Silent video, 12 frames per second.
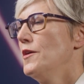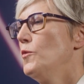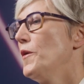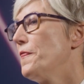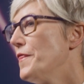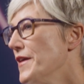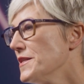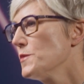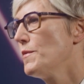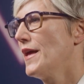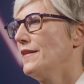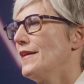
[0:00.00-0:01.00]
With
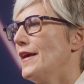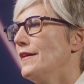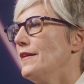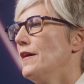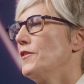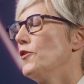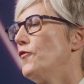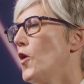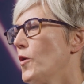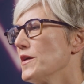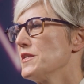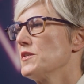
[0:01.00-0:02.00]
this mandate, the
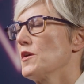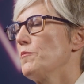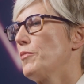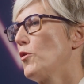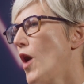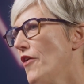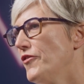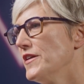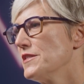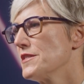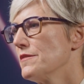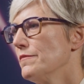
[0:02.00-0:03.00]
focus is on
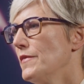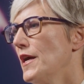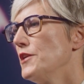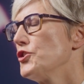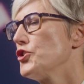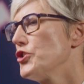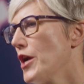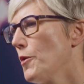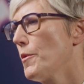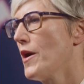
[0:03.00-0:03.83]
profits and share